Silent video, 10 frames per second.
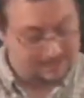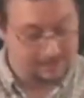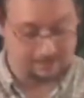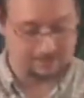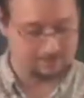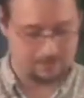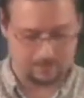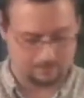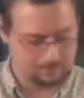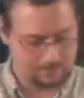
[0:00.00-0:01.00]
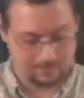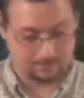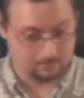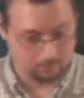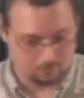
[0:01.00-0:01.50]
again at, at,
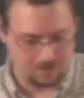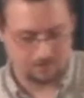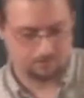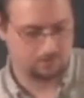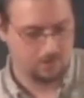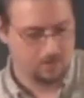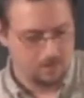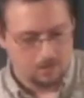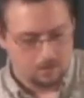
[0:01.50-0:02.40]
at an incredible